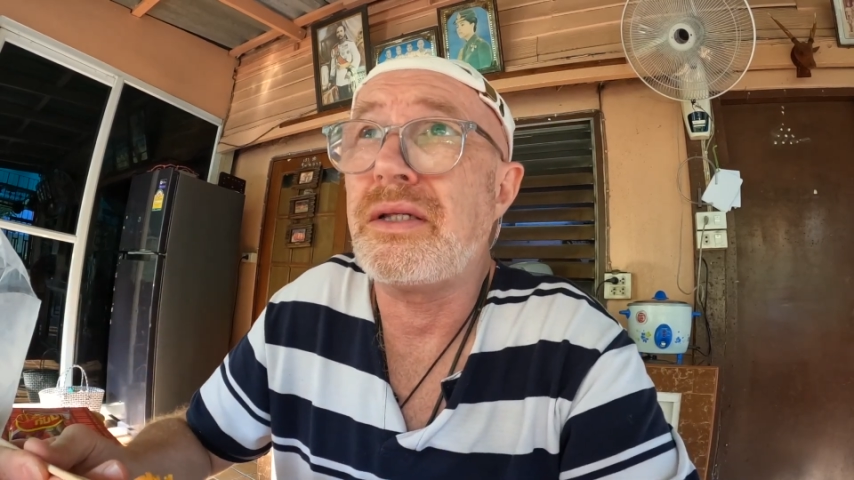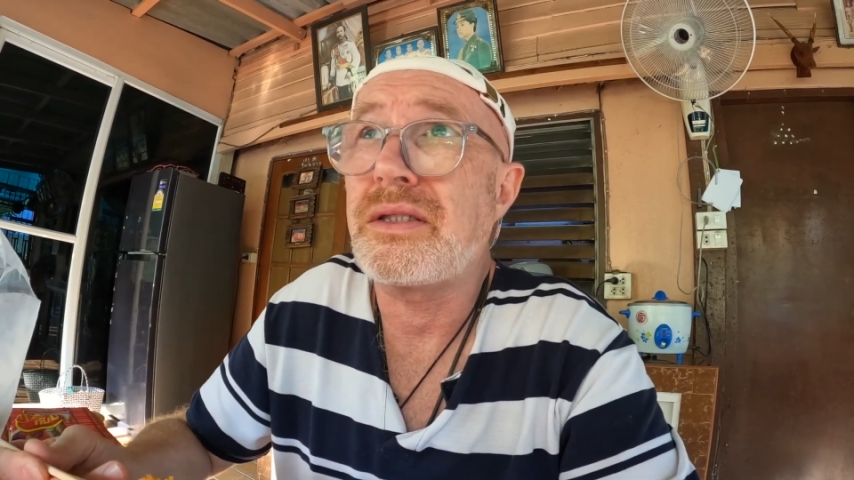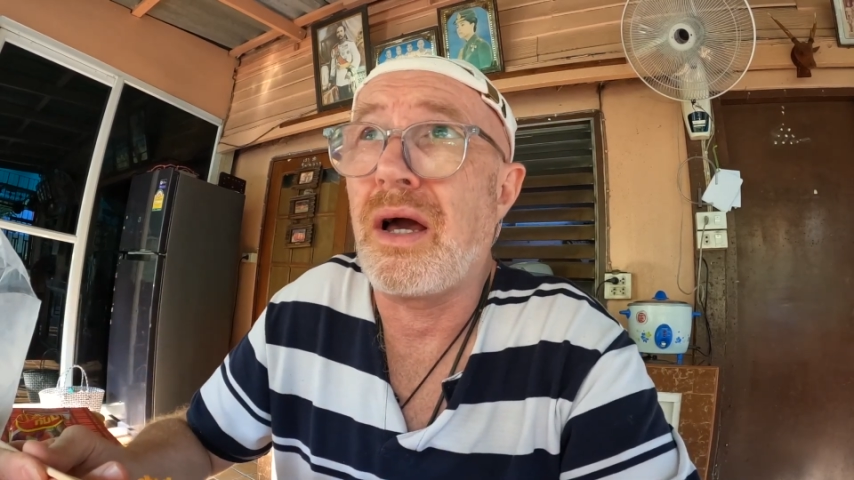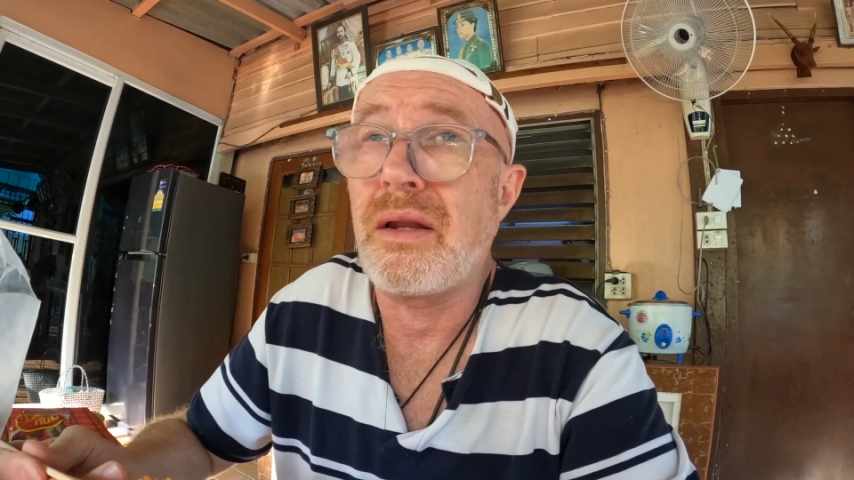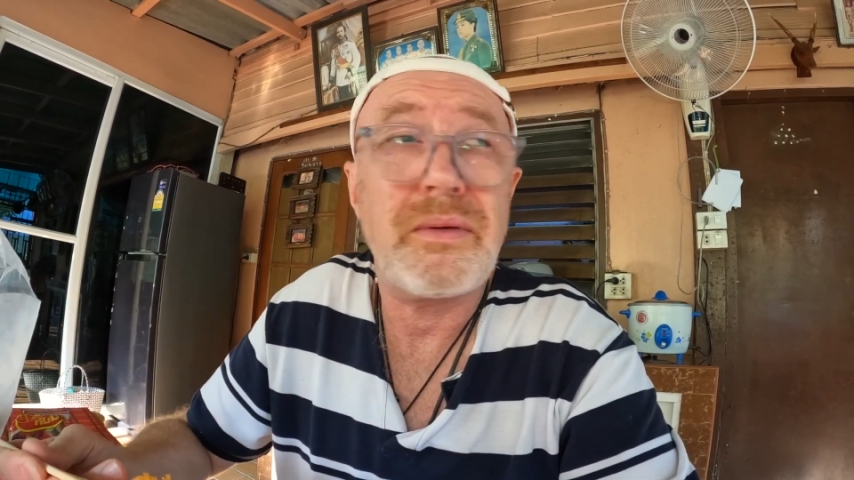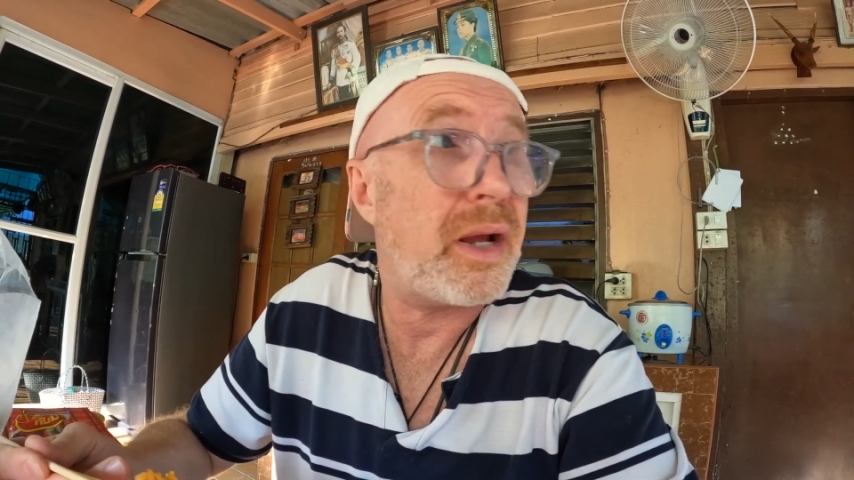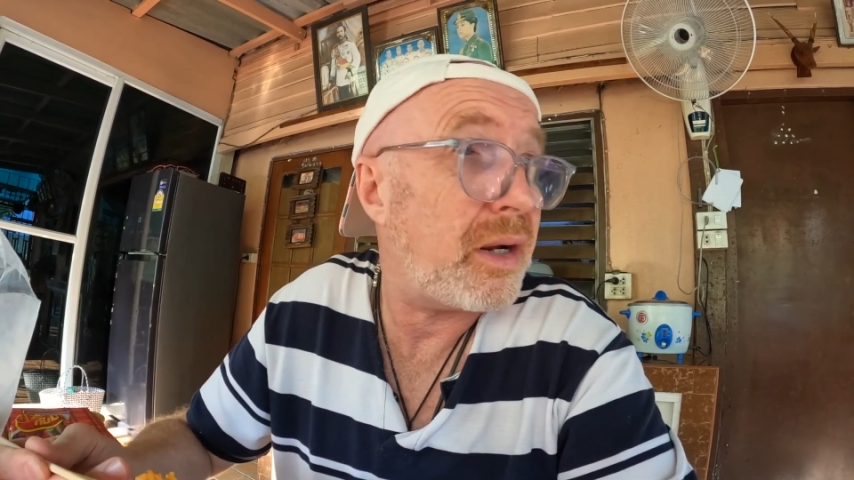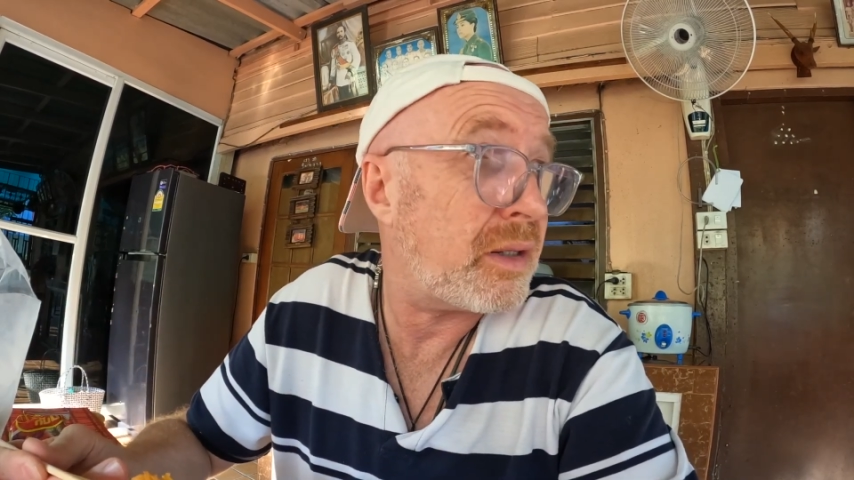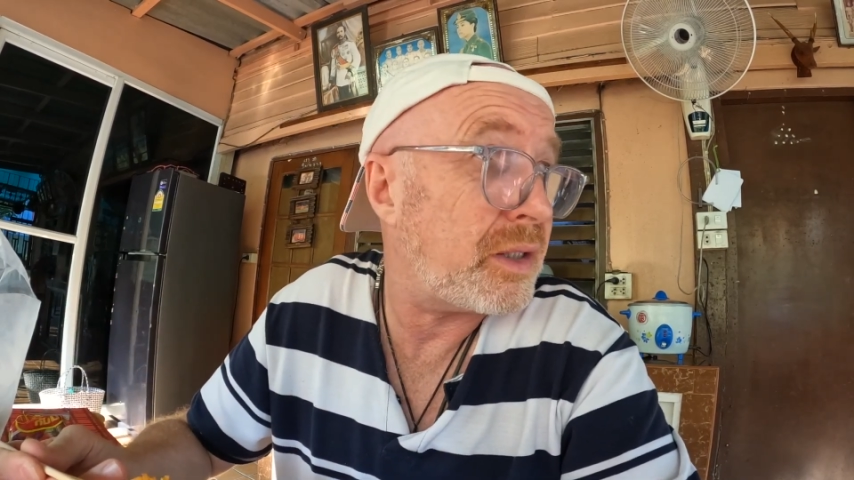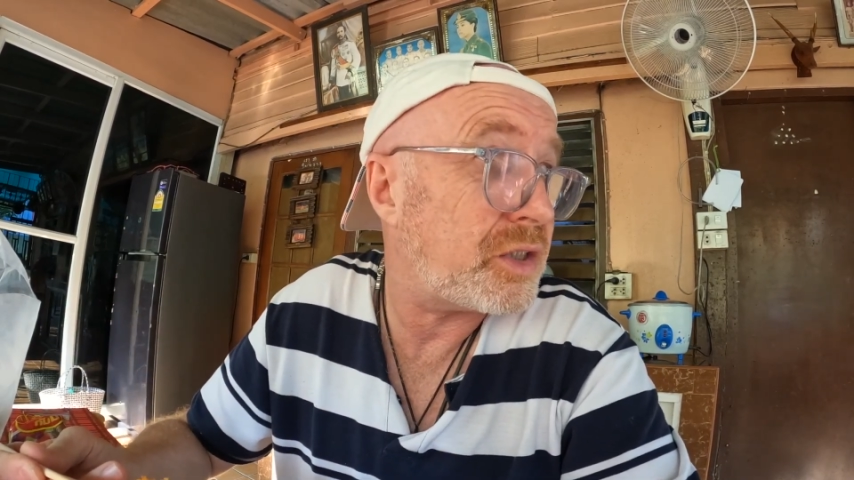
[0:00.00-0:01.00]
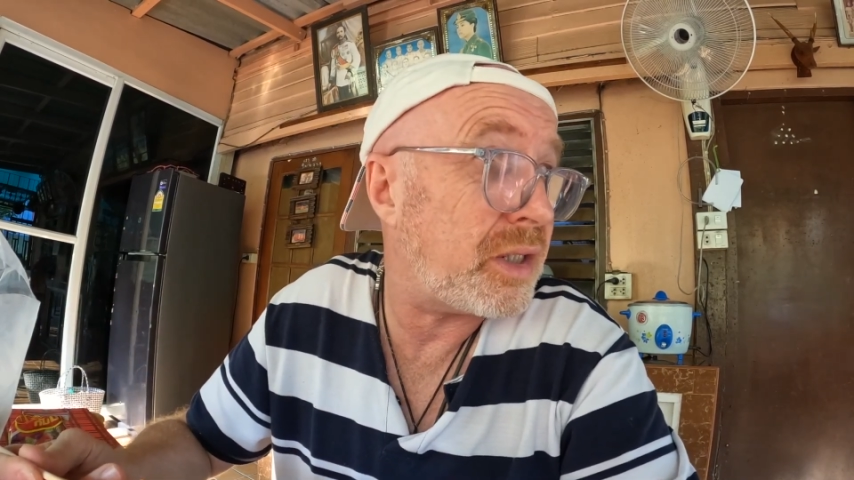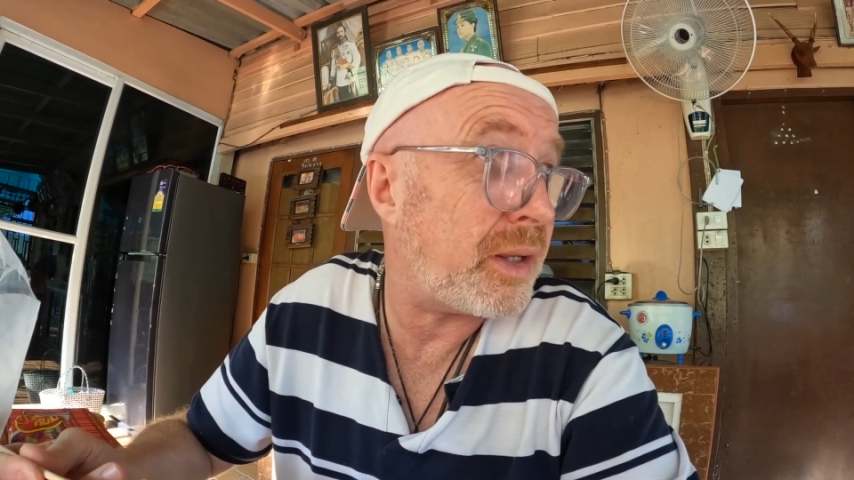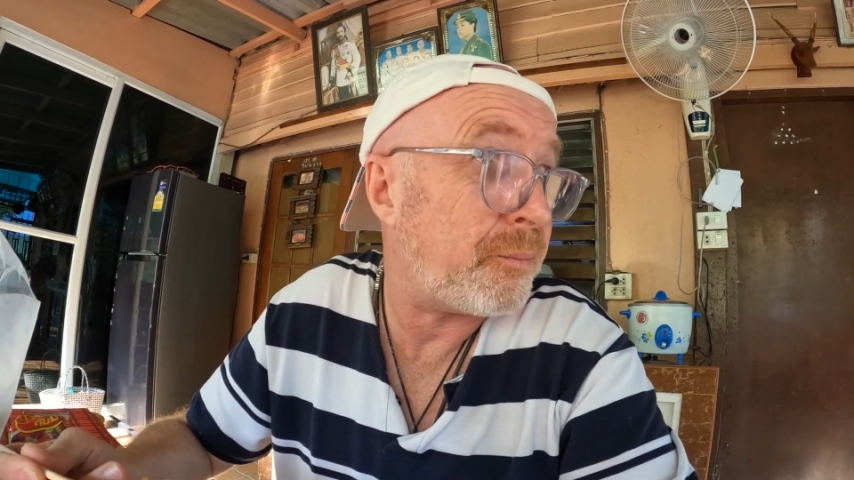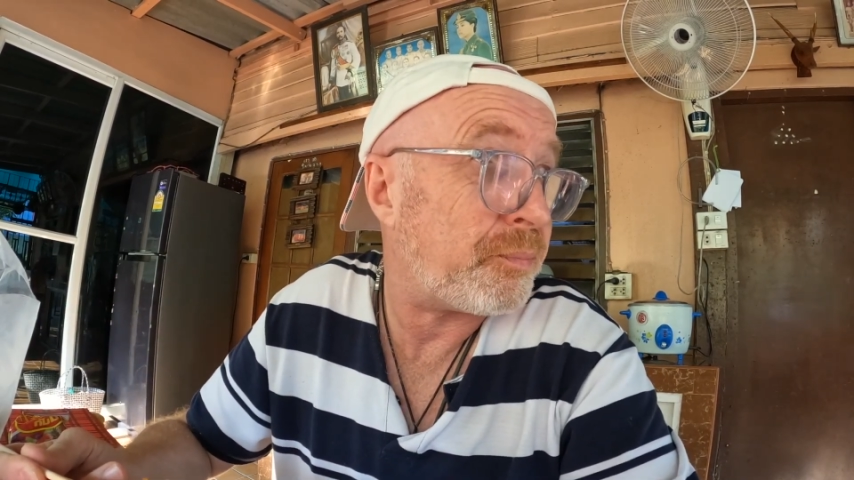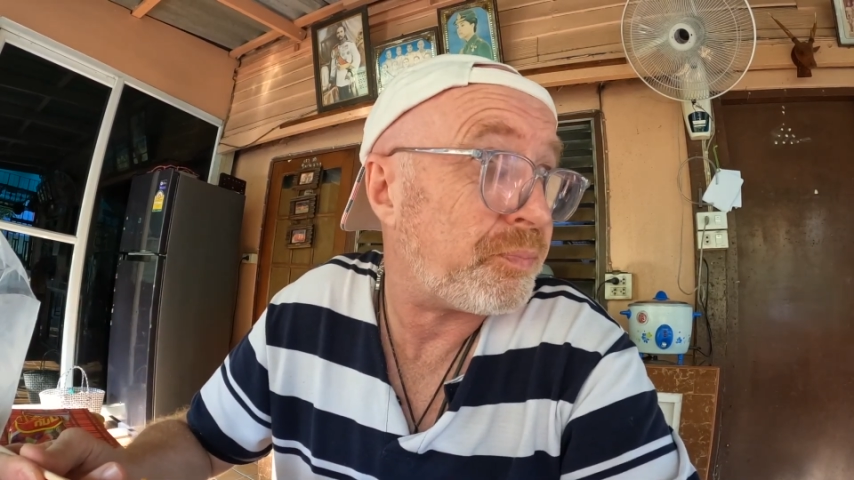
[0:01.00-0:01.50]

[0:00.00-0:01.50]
It's got air conditioning.